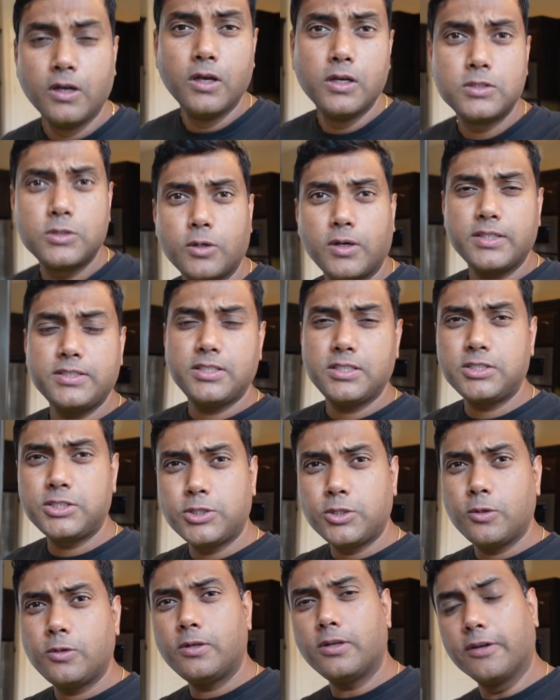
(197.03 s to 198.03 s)
So I just
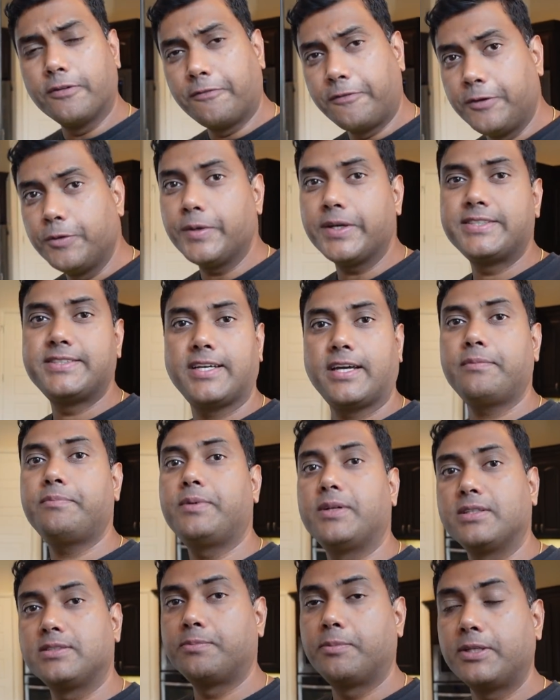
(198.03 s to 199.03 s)
showed a few
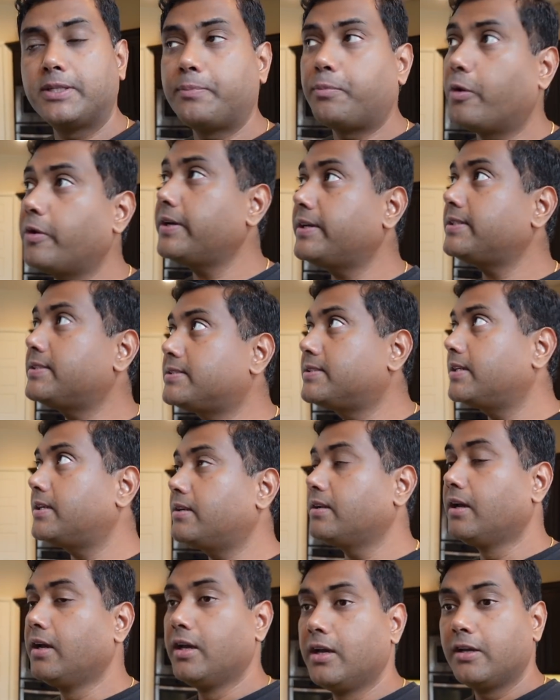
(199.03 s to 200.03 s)
examples, but the point is
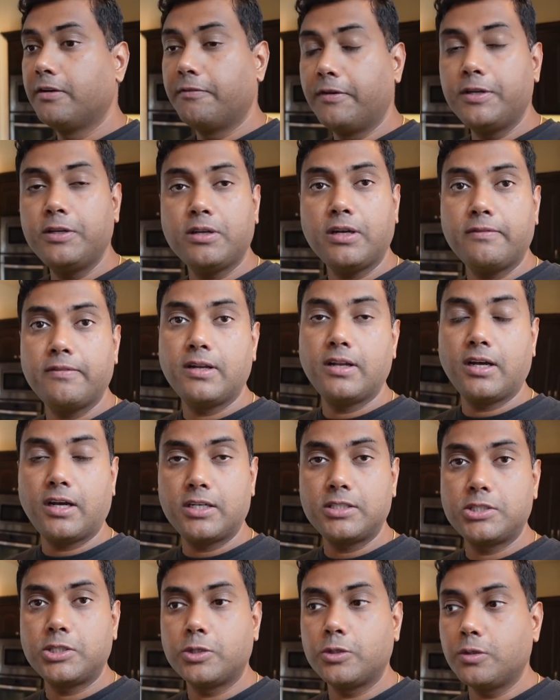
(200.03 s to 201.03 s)
that when you have a
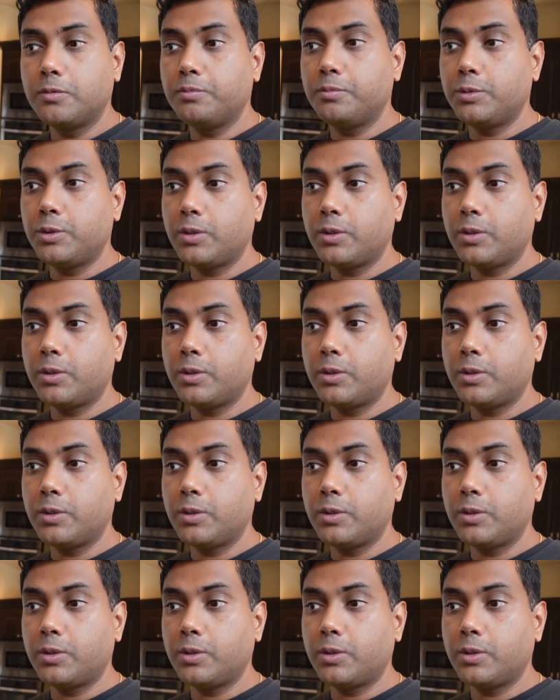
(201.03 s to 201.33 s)
large home,